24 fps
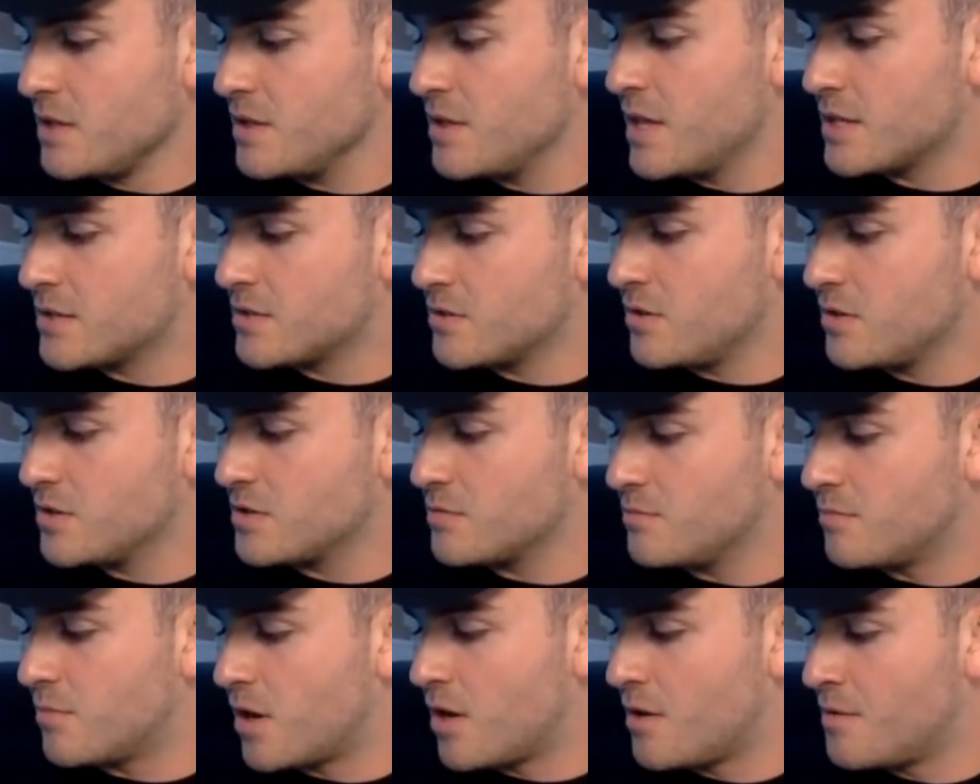That's
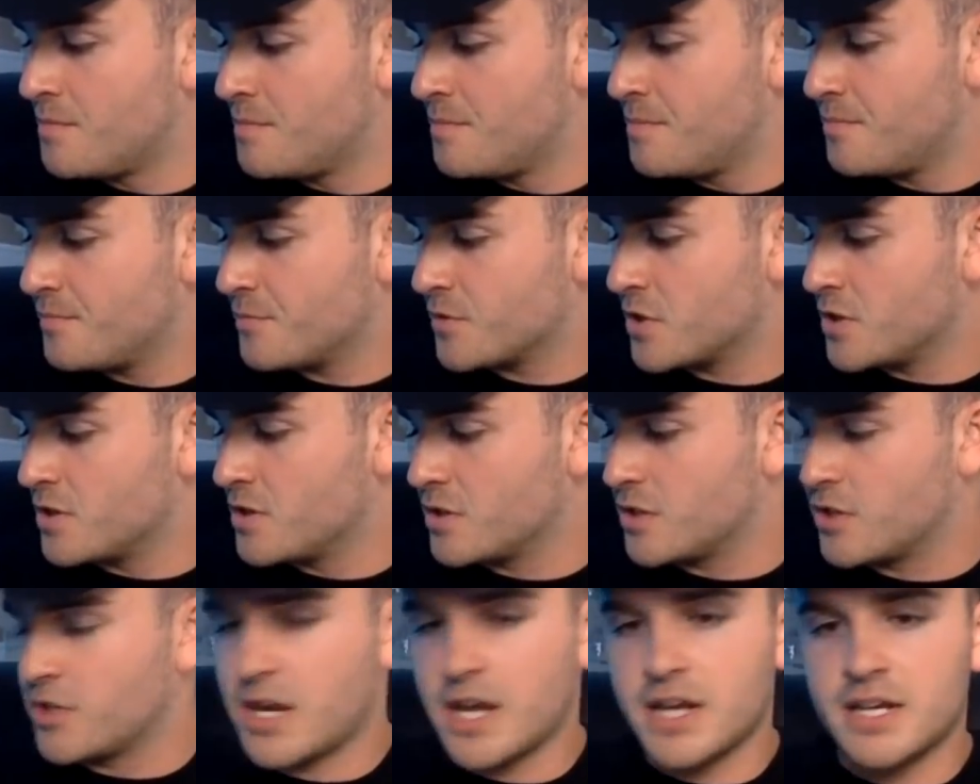awesome, bro.
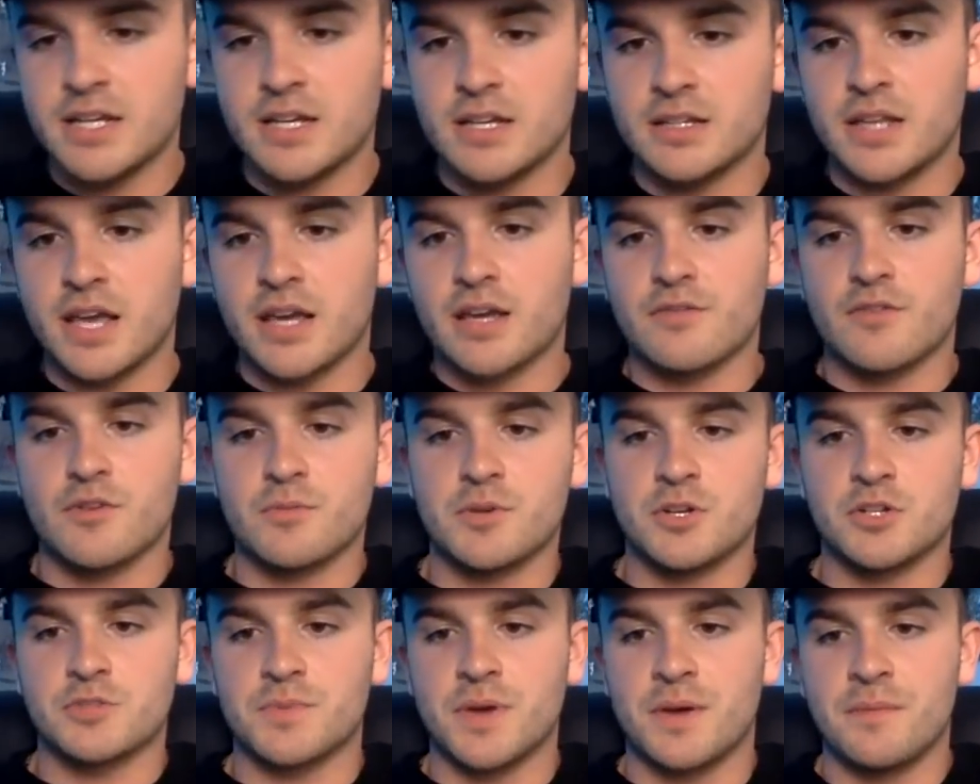Good idea. Thank you very
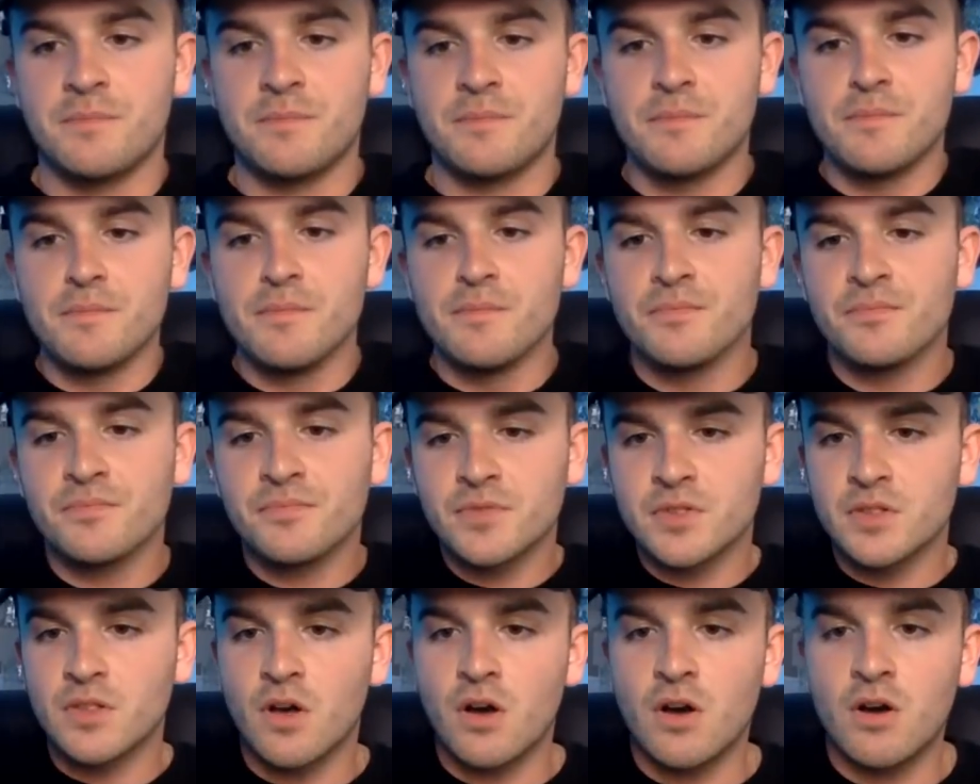much, man.
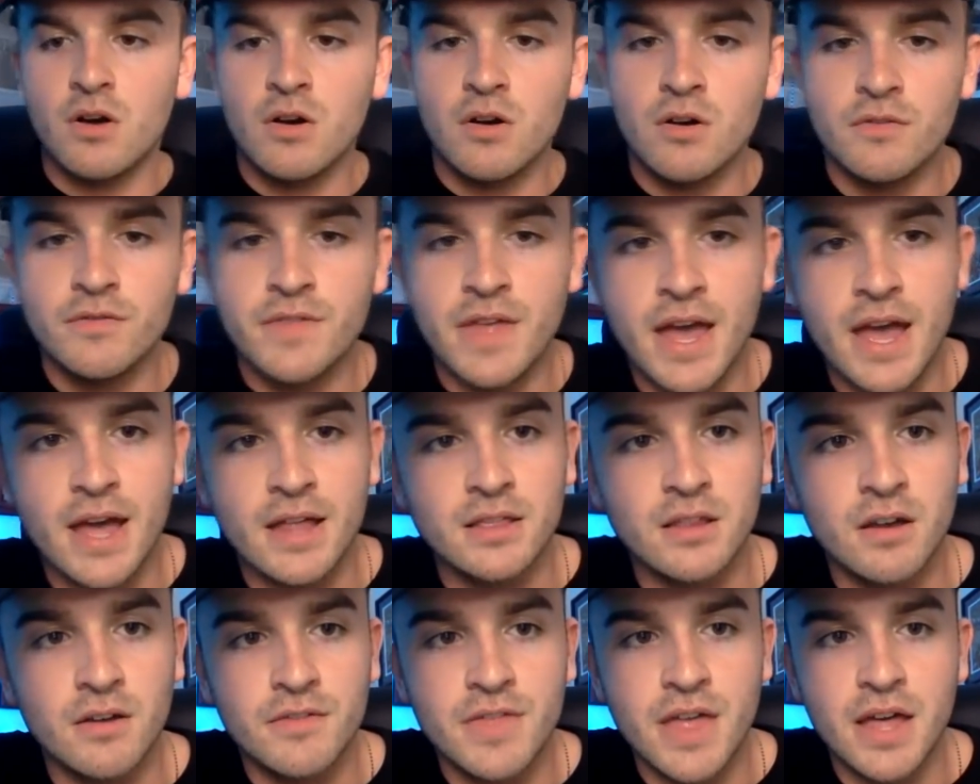Love
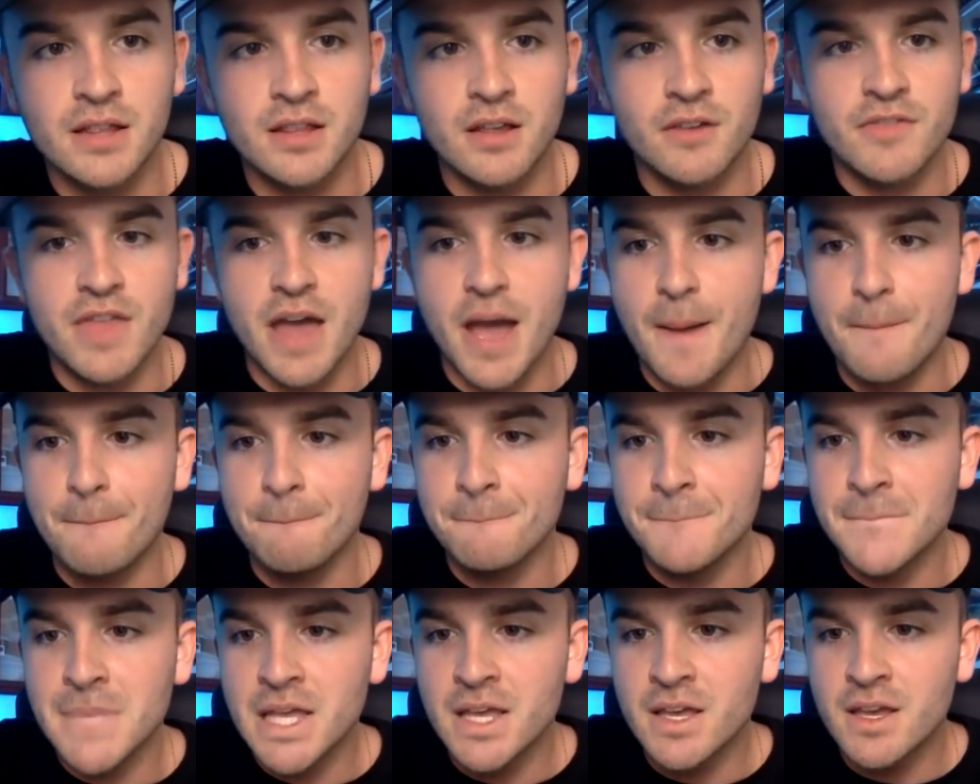that, love that, love that.
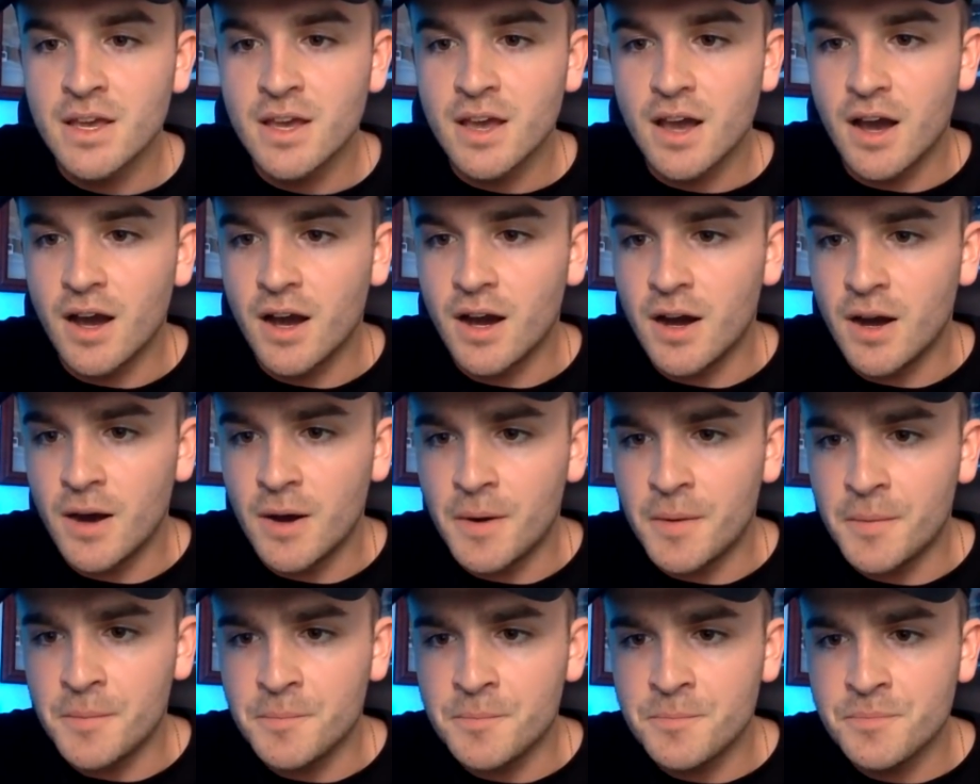
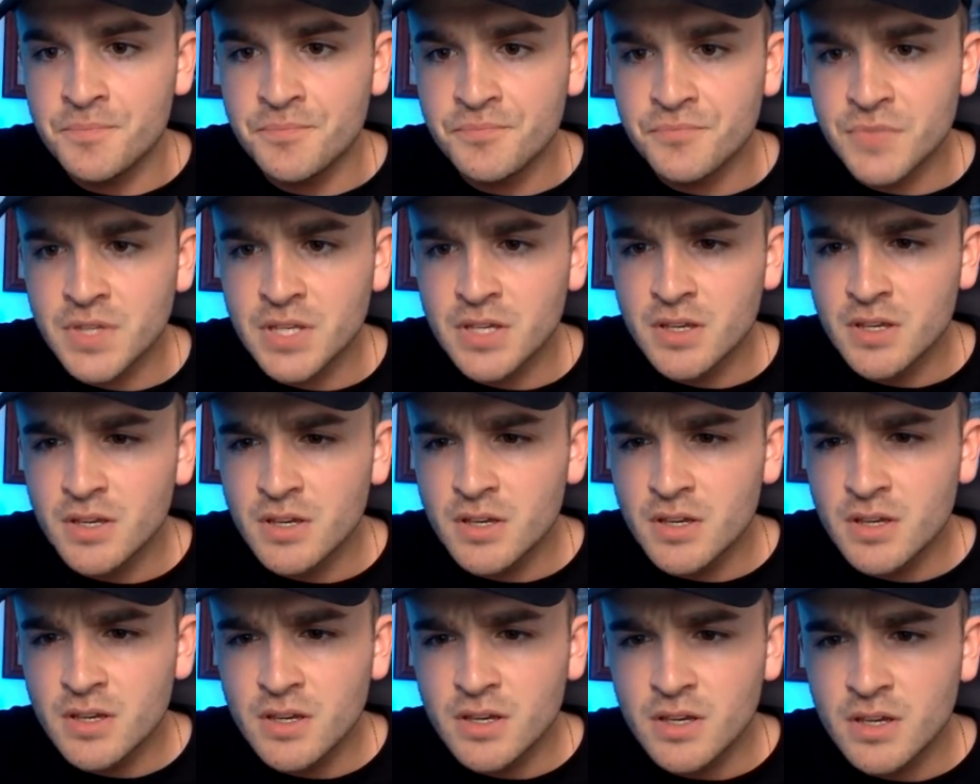Um,
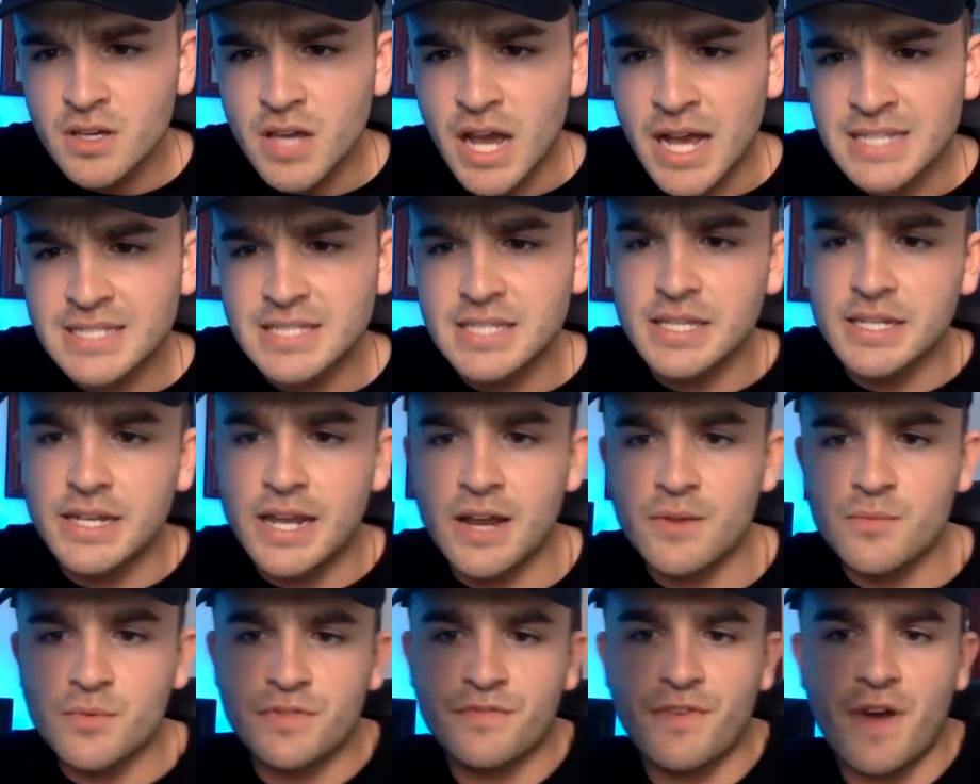I see an
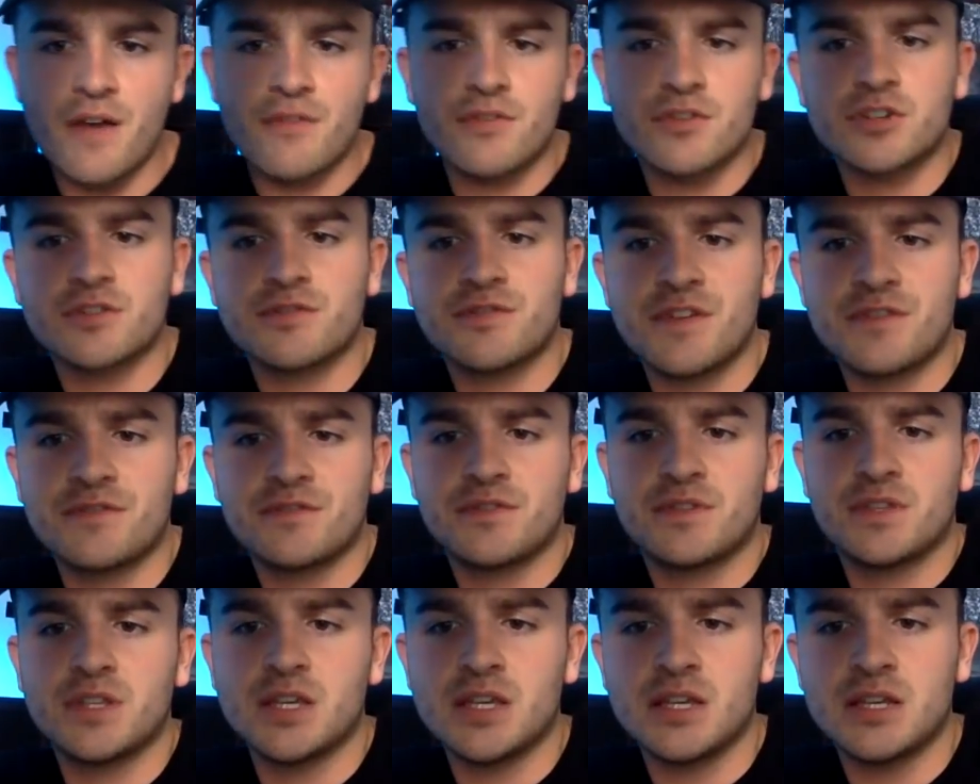ad with
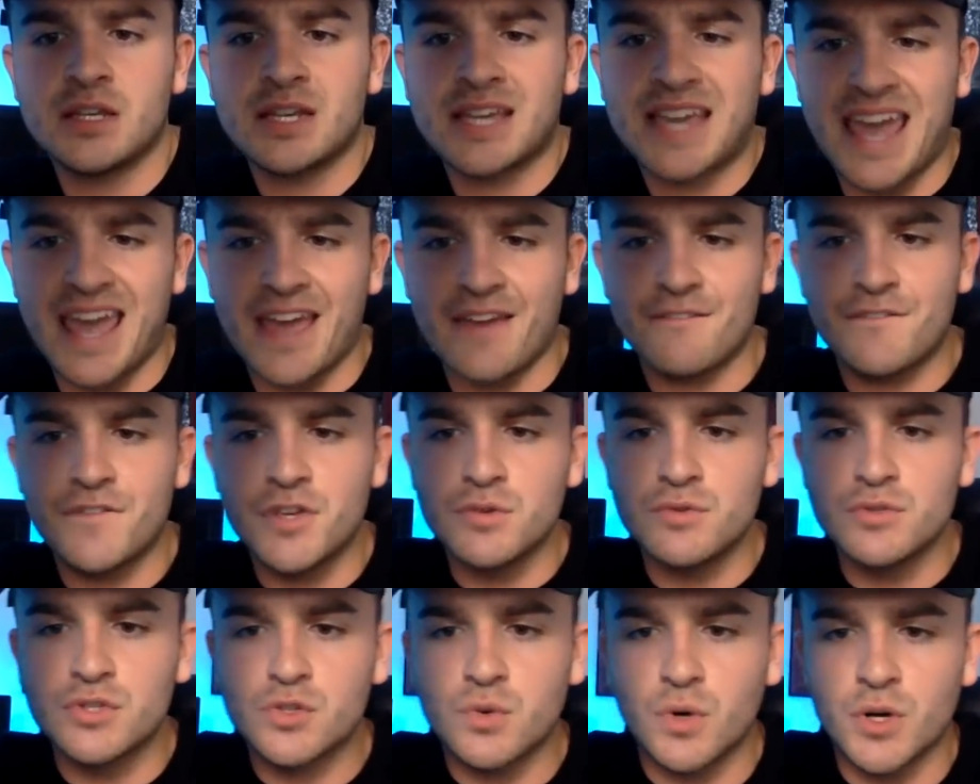515K
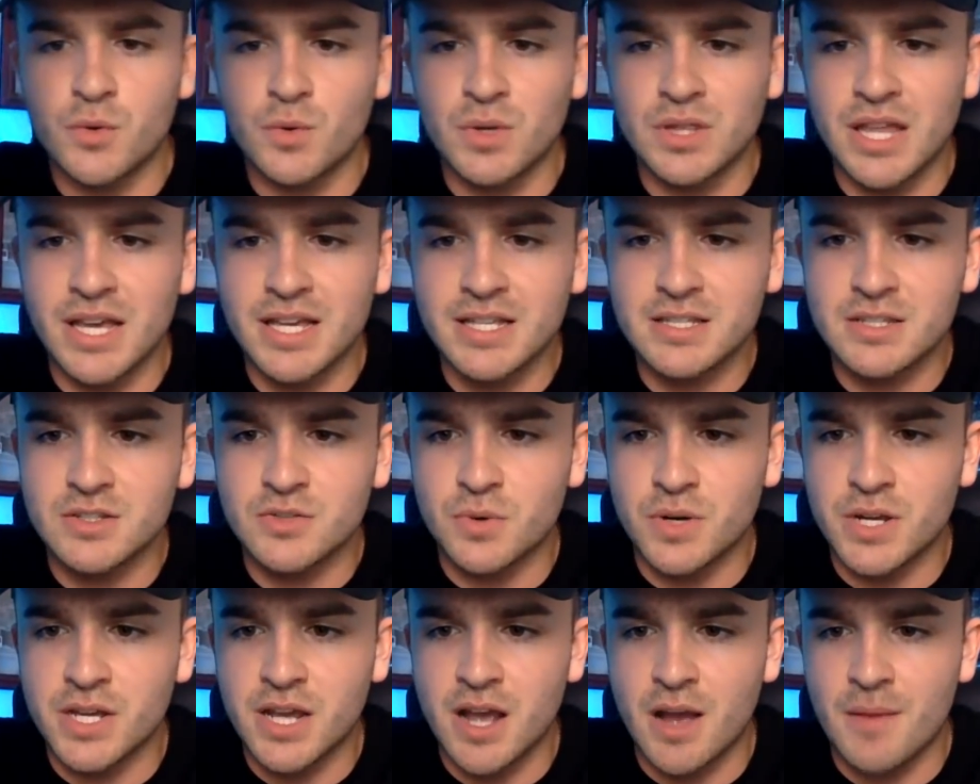views, 21 likes, and
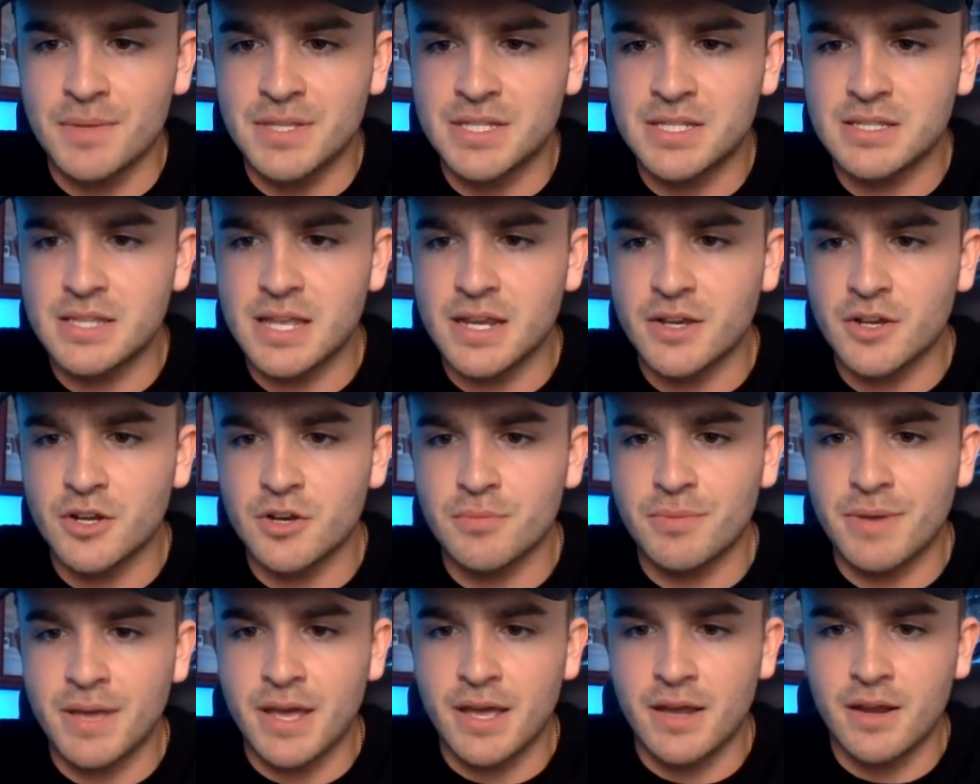20 comments. Is that good
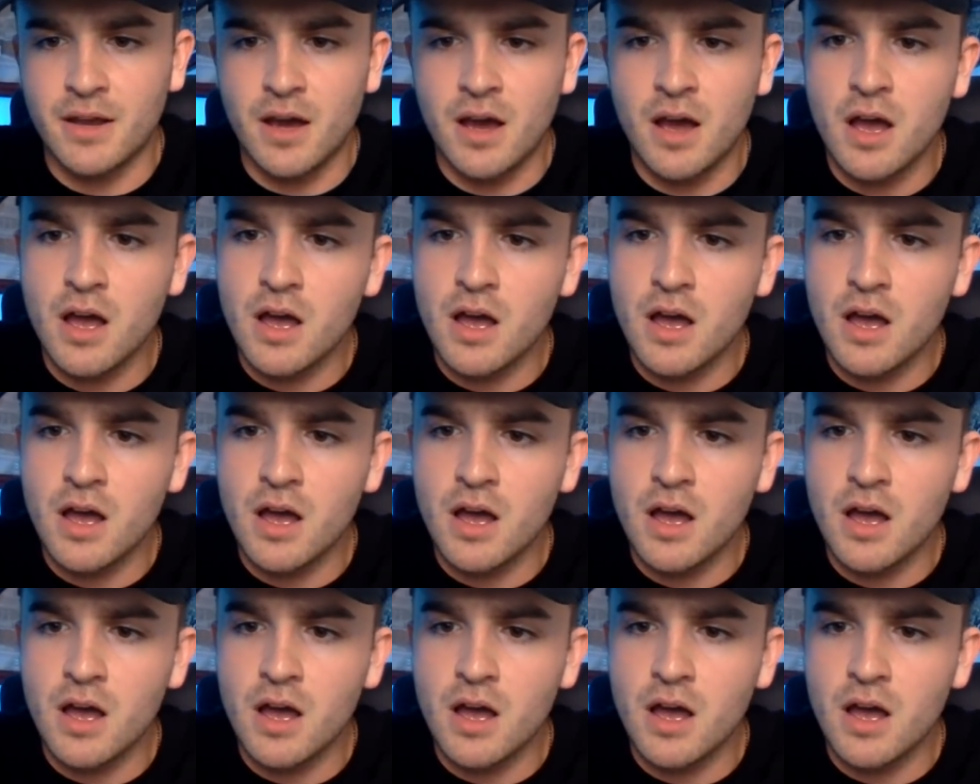or bad?